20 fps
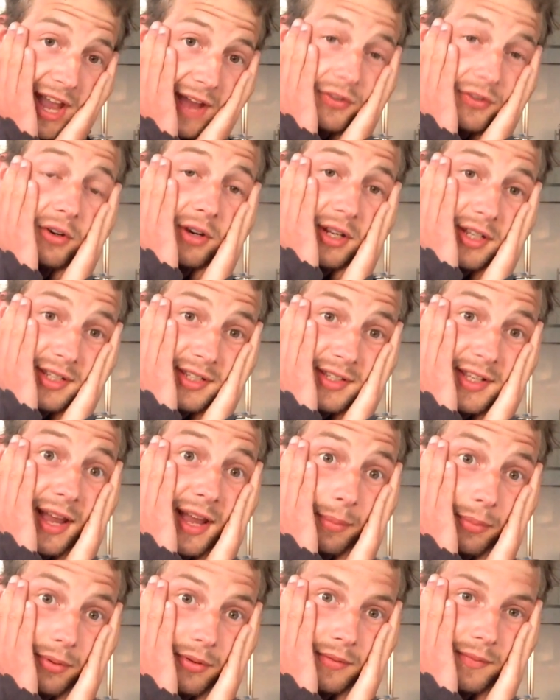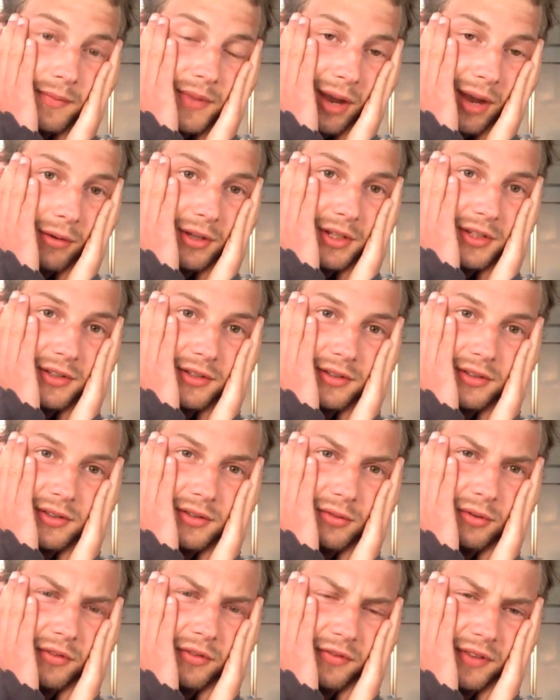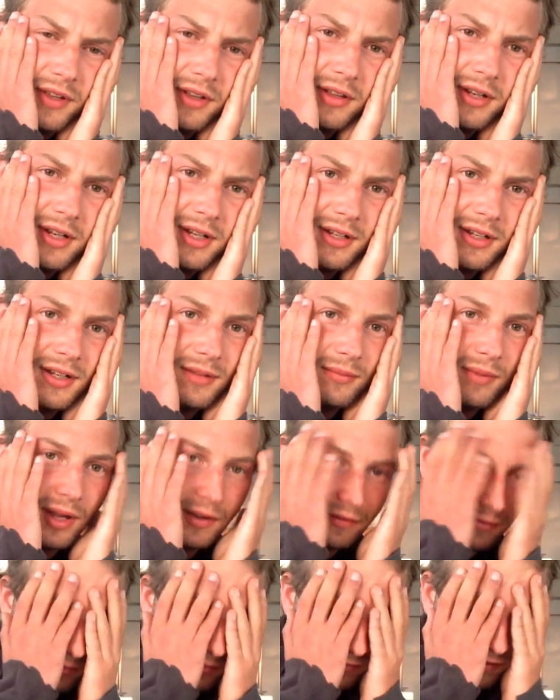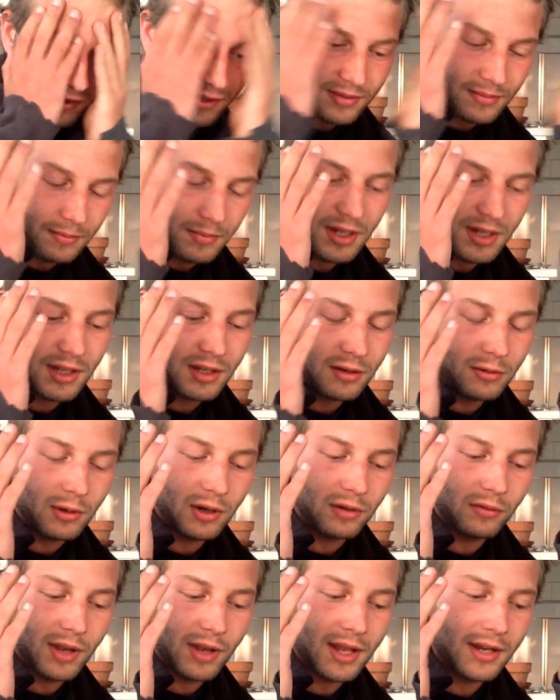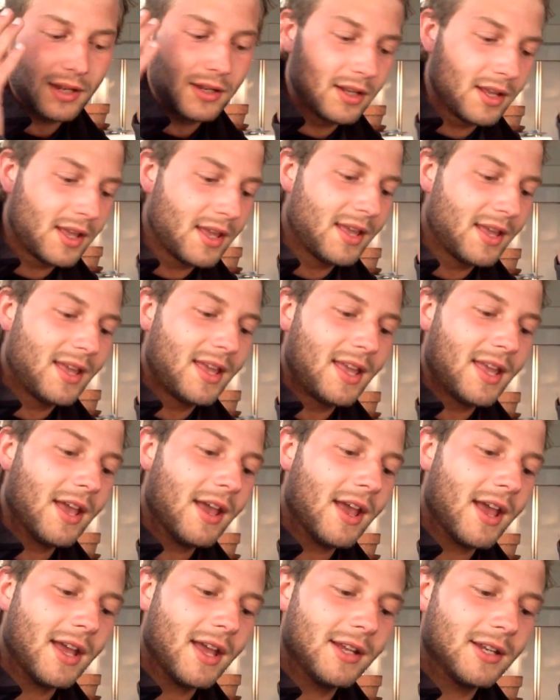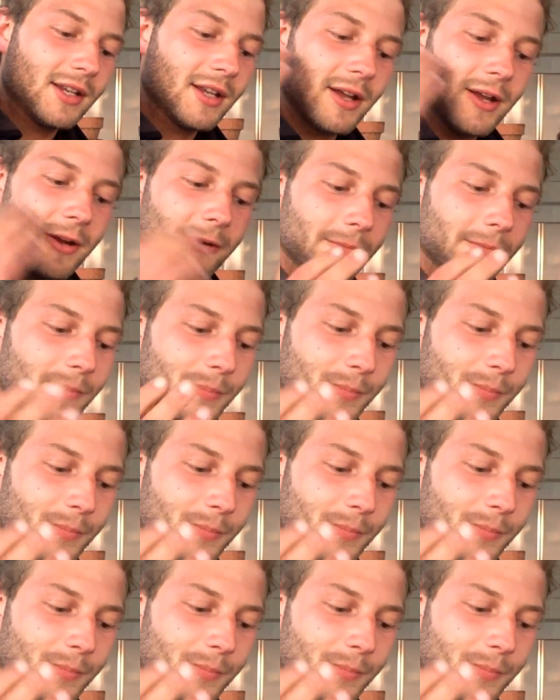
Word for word: after a sip, I was sort of feeling it. My face immediately went red, and um,